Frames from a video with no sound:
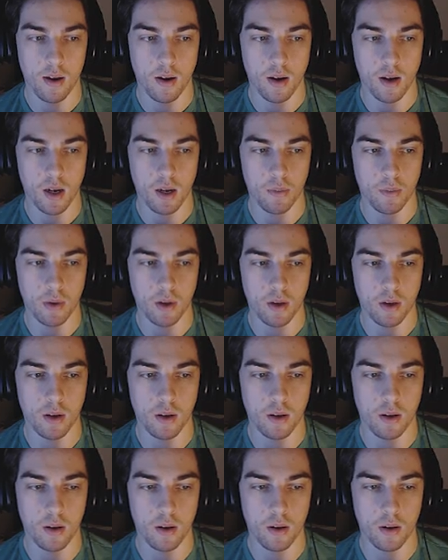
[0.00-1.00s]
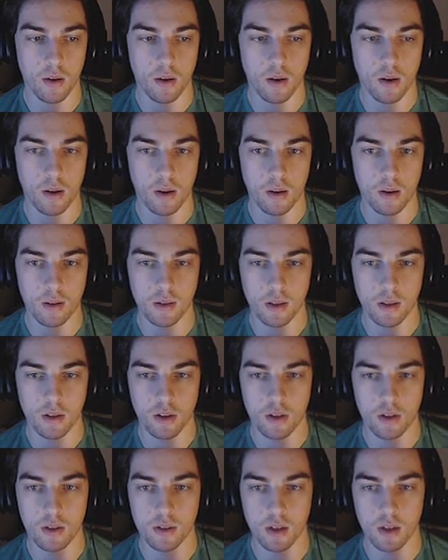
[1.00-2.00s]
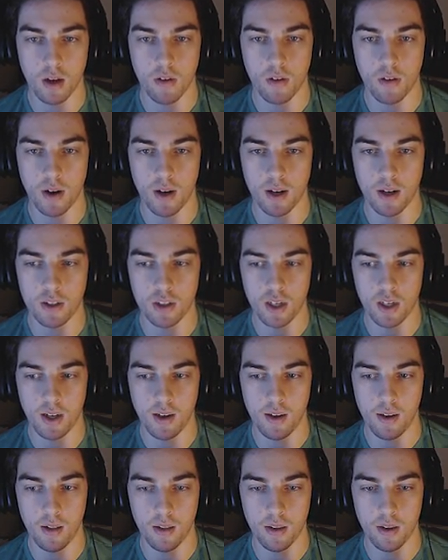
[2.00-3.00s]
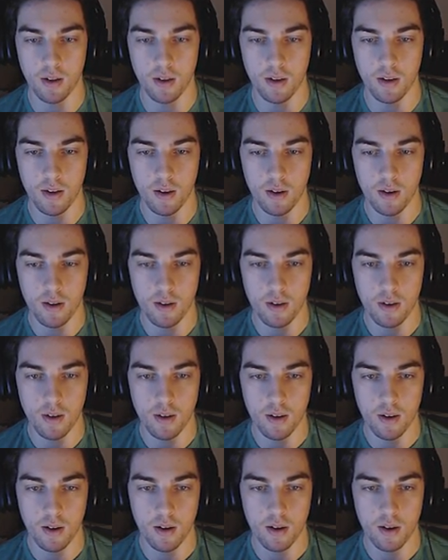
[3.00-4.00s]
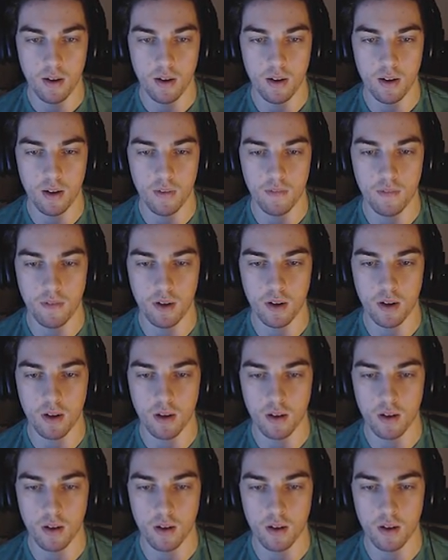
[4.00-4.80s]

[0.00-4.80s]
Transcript: Can we... Oh, there's a, there's a crying child. Oh, fuck.